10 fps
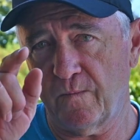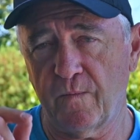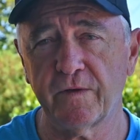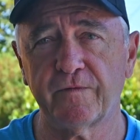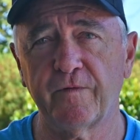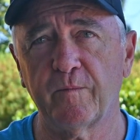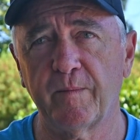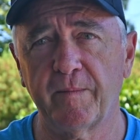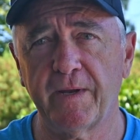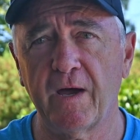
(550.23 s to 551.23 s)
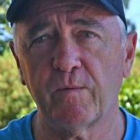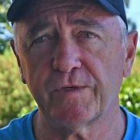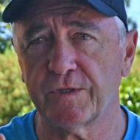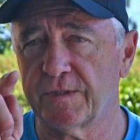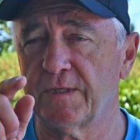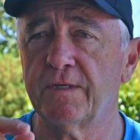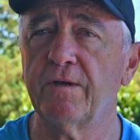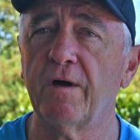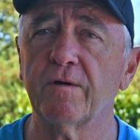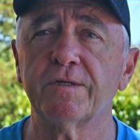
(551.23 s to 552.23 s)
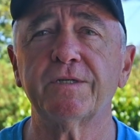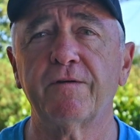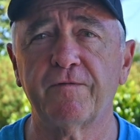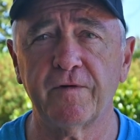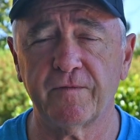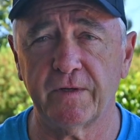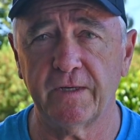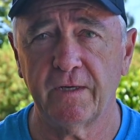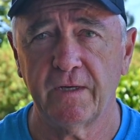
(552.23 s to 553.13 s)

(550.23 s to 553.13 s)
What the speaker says: what's filming now, which is the Nikon Z50.